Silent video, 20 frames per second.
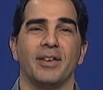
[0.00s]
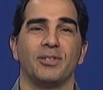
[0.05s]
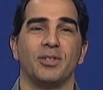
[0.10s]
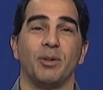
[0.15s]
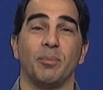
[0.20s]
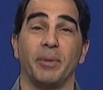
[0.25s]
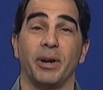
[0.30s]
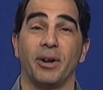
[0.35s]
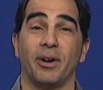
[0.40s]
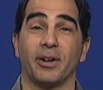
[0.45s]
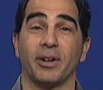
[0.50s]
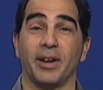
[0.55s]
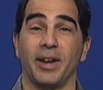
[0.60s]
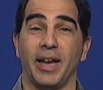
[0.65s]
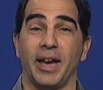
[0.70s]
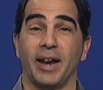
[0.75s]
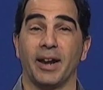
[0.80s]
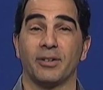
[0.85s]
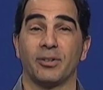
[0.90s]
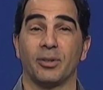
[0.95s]
the American
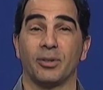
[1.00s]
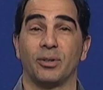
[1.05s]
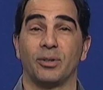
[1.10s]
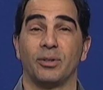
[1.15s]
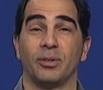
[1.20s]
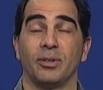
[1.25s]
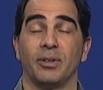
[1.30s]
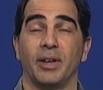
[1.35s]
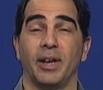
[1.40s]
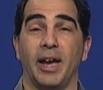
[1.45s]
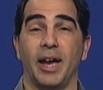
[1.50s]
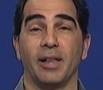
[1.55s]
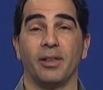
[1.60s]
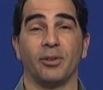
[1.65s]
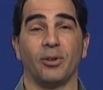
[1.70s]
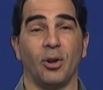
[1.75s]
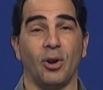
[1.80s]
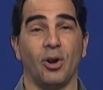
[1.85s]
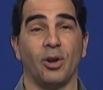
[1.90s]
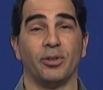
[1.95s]
actor
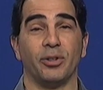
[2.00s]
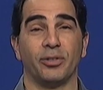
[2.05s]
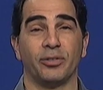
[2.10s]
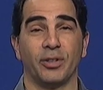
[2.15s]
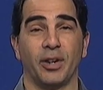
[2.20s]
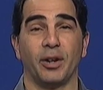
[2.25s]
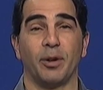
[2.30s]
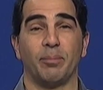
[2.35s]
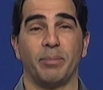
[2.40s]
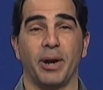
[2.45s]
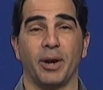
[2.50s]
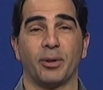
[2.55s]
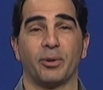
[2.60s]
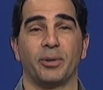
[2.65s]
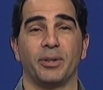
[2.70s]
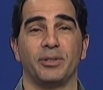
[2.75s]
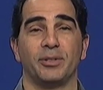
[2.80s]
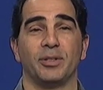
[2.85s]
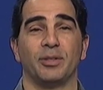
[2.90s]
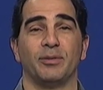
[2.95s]
Alan Alda said about
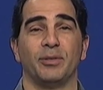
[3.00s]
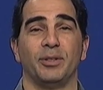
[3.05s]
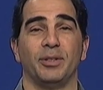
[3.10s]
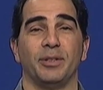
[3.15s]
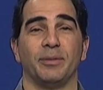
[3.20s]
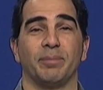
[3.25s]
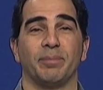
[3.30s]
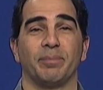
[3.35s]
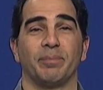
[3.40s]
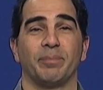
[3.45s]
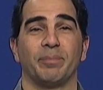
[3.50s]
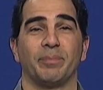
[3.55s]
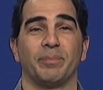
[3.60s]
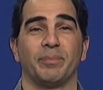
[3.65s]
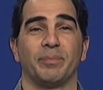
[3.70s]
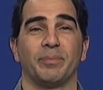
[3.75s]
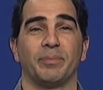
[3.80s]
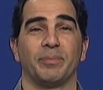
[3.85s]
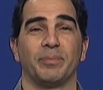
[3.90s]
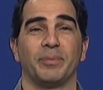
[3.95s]
creativity,
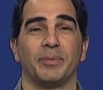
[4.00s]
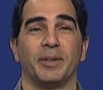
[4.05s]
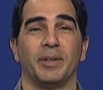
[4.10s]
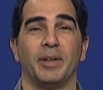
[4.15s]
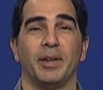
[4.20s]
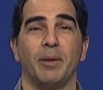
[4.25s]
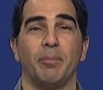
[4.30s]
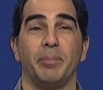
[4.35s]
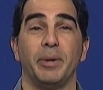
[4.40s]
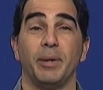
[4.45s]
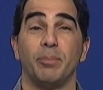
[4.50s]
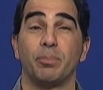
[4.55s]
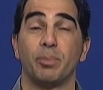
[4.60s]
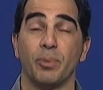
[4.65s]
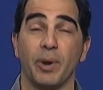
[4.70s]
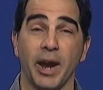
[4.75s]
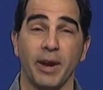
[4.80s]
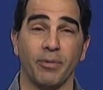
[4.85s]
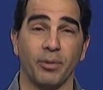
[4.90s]
be brave